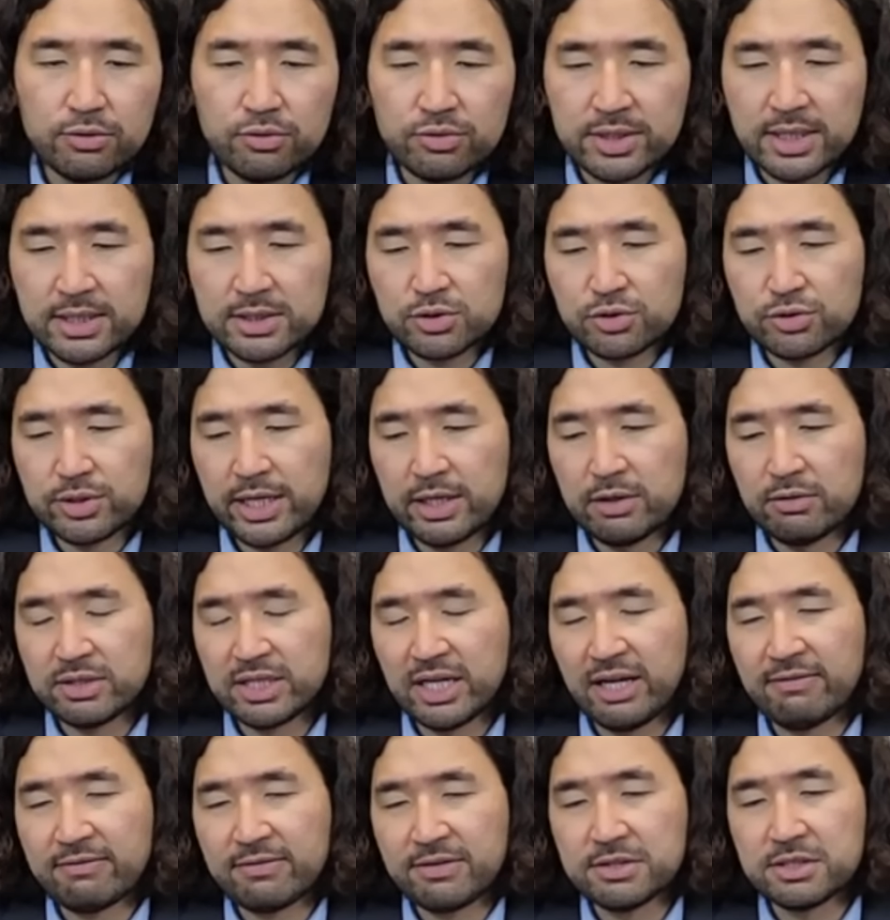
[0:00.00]
Do not try to
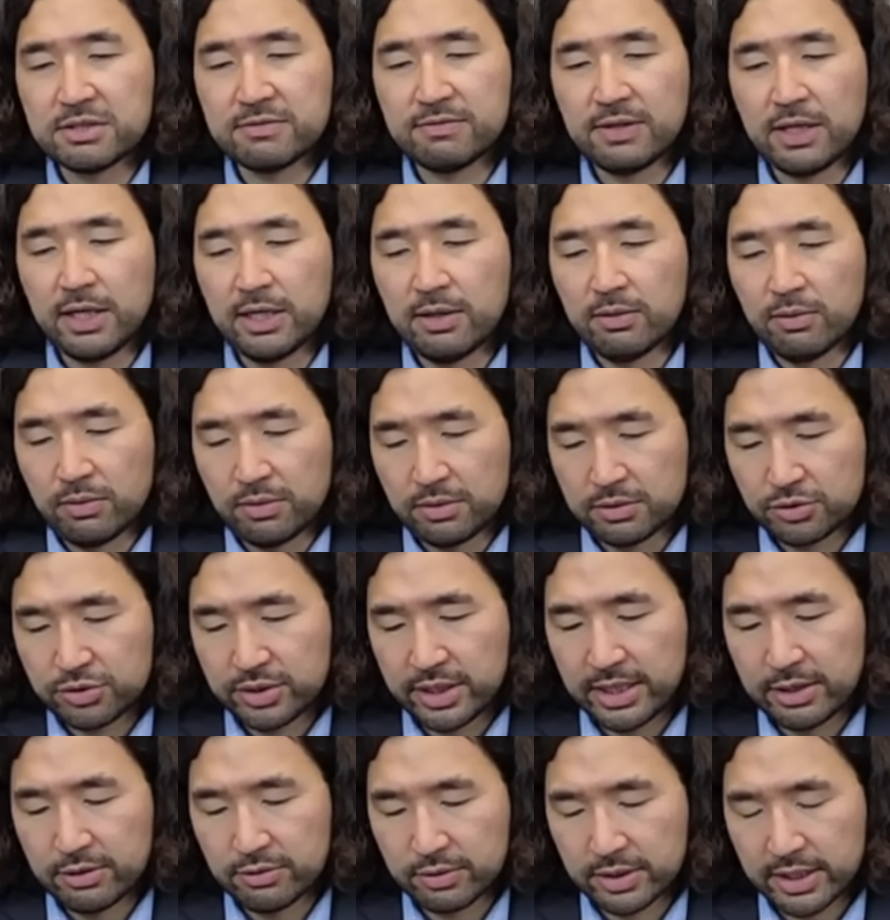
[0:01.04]
diversify or
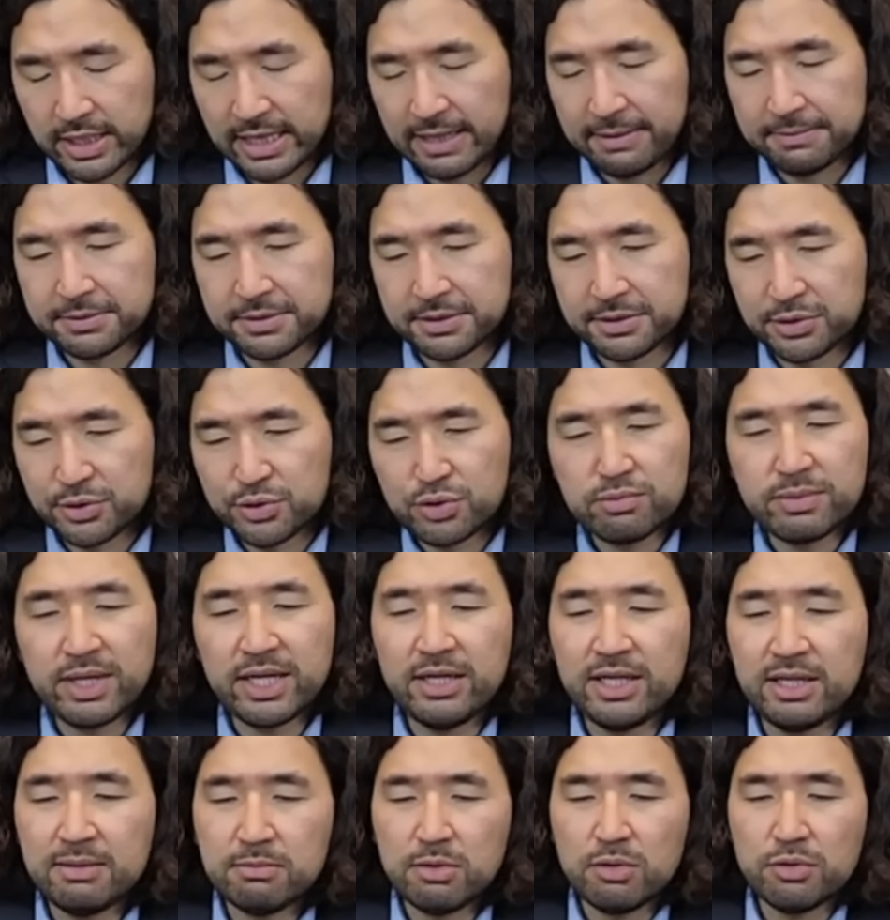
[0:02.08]
try to capture too
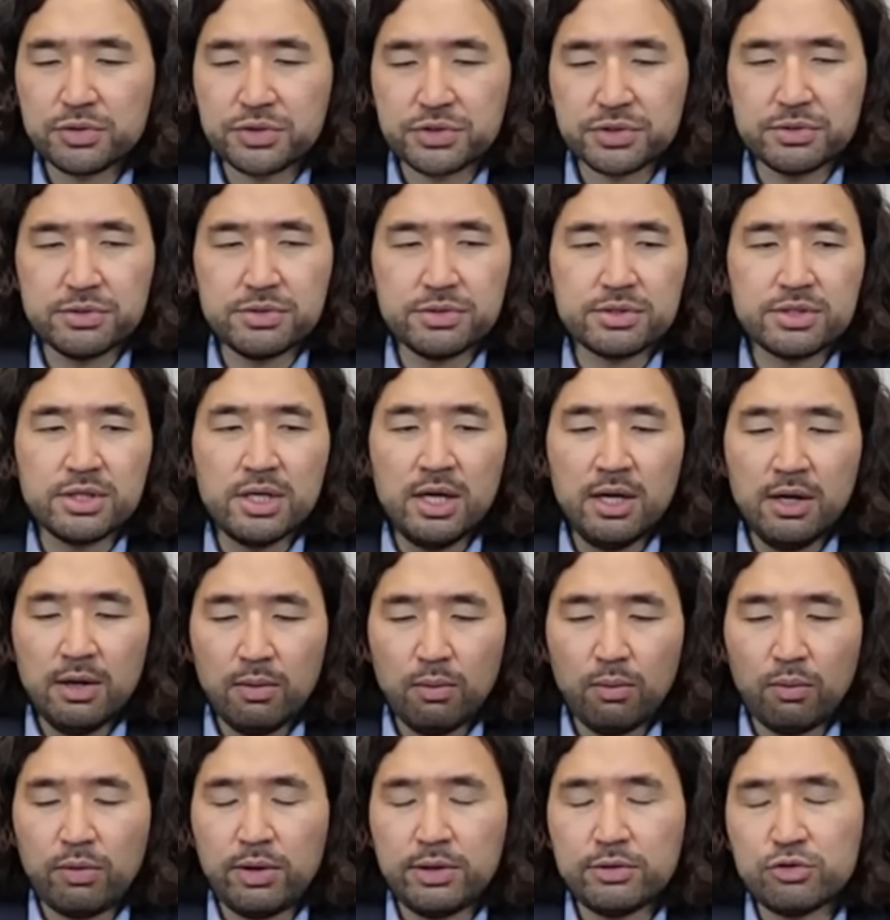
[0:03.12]
many emotions
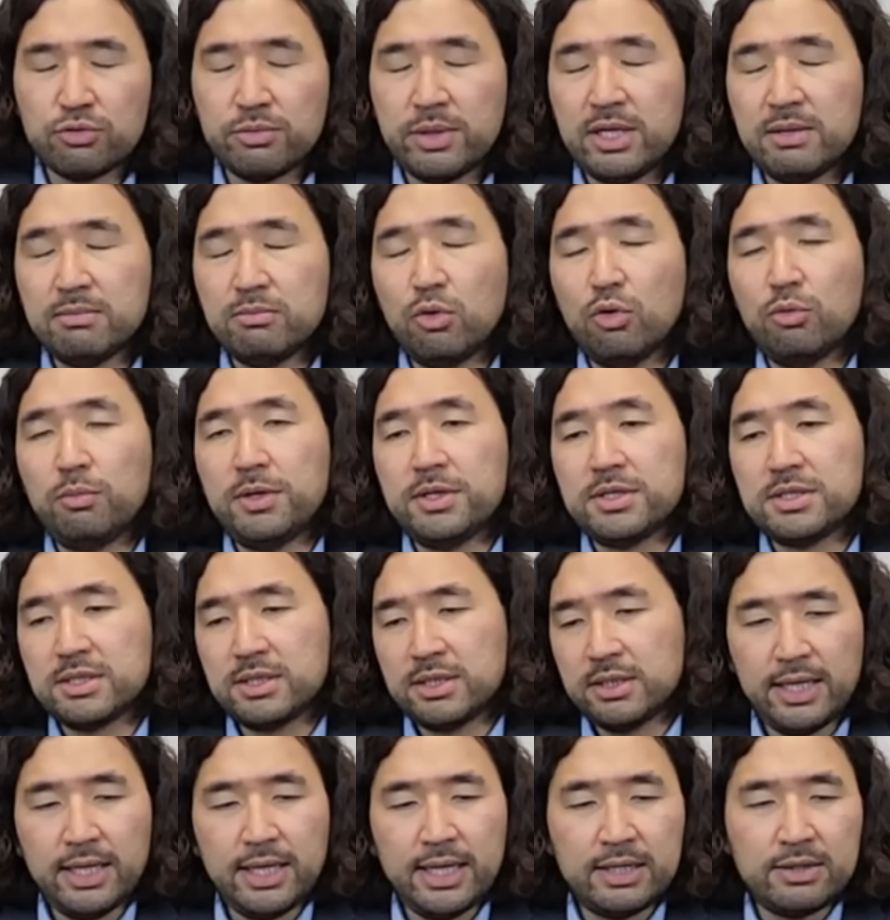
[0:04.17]
or too many
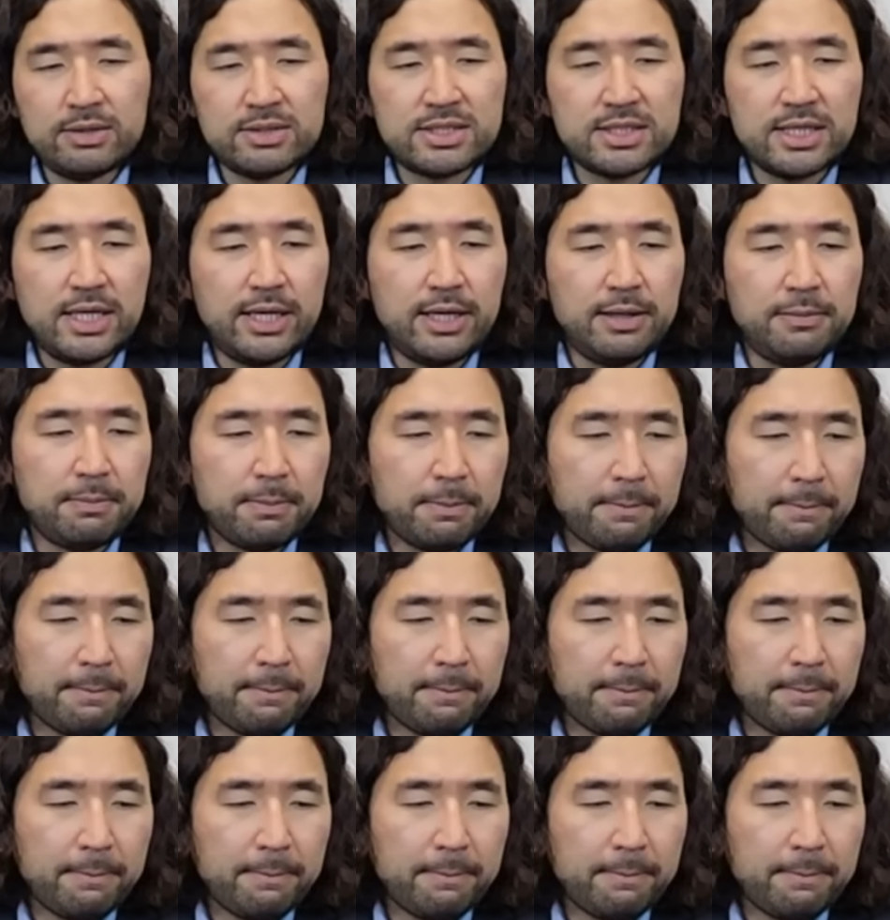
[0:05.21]
moments at a time.